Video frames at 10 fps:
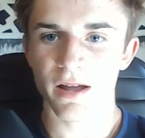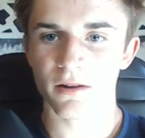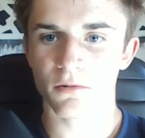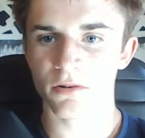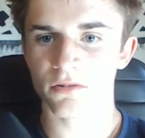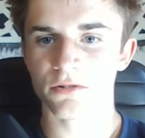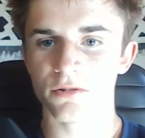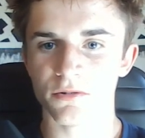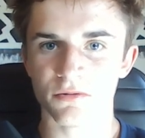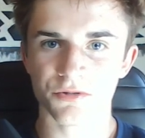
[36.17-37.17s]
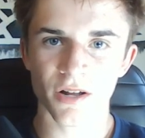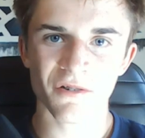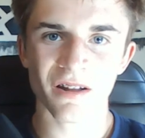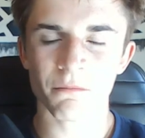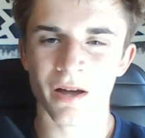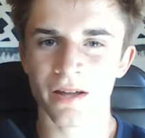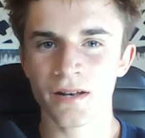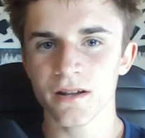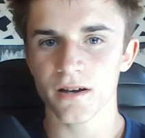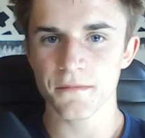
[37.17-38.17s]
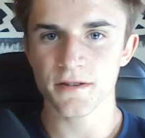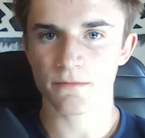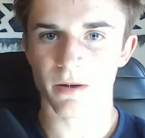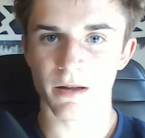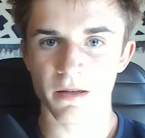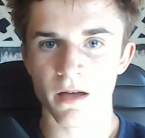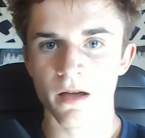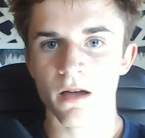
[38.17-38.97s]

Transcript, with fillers: in order to generating my income is my